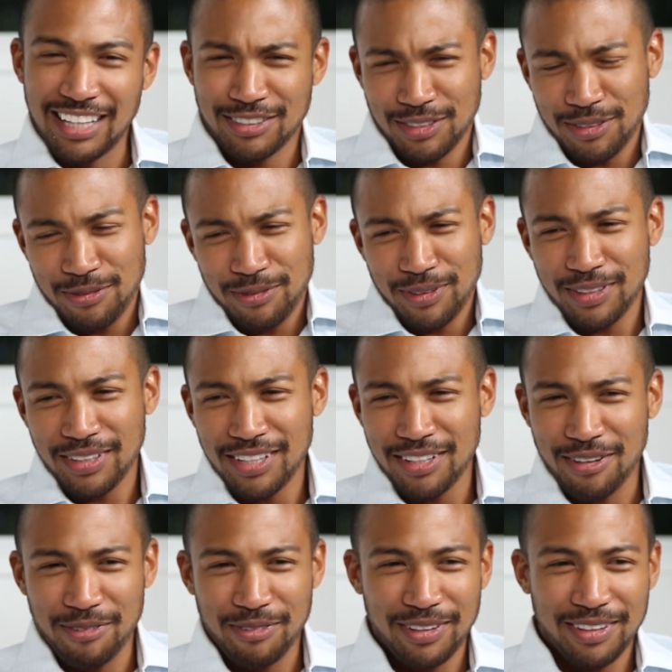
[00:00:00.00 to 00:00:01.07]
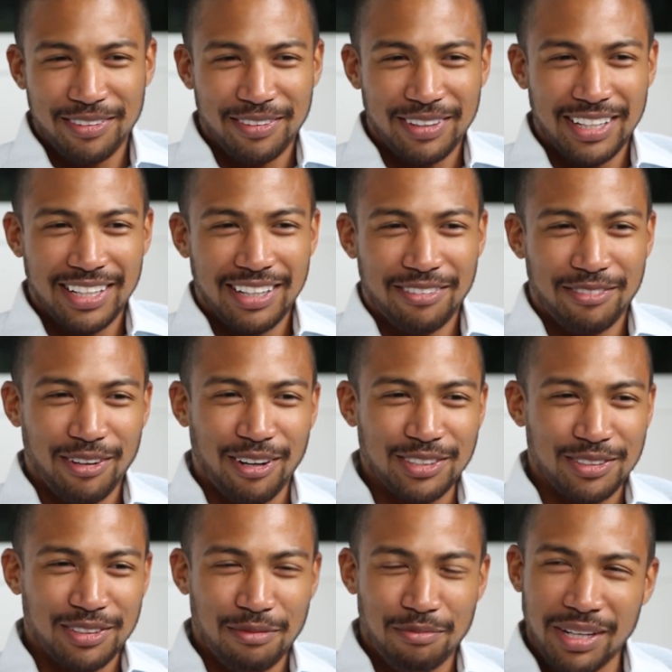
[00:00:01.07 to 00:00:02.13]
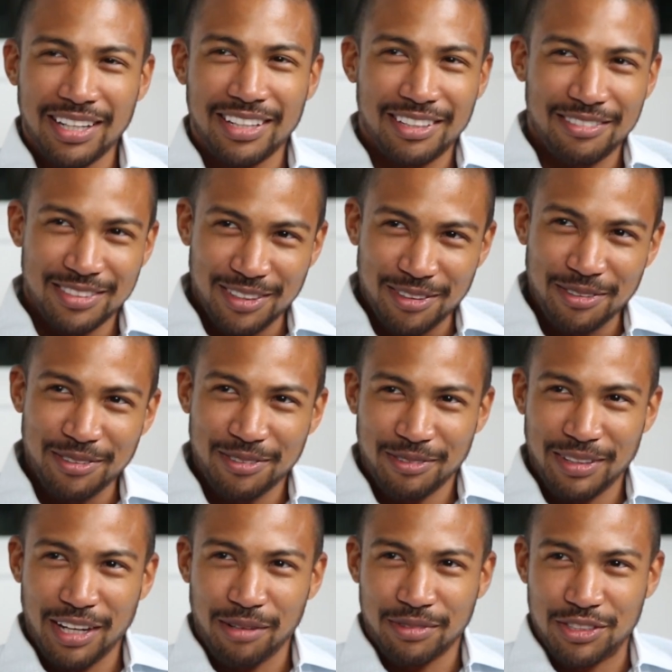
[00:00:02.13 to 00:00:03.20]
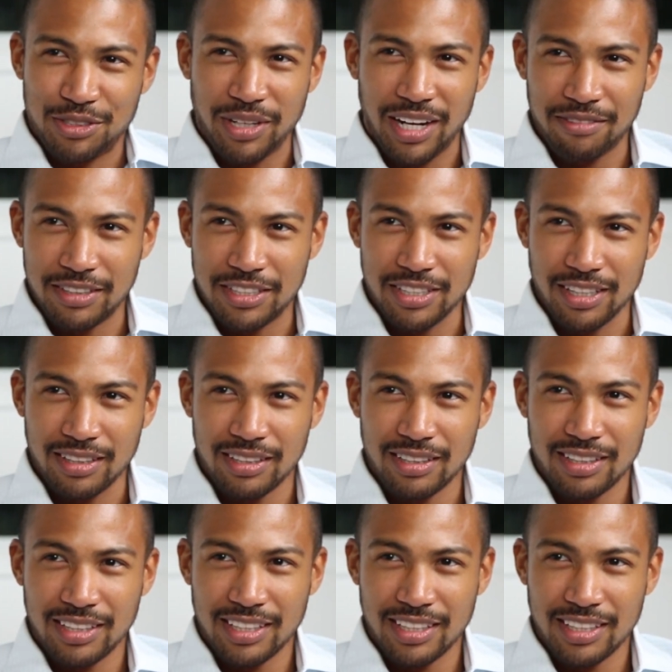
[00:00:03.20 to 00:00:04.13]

And so we're also competitive, so we help to drive each other.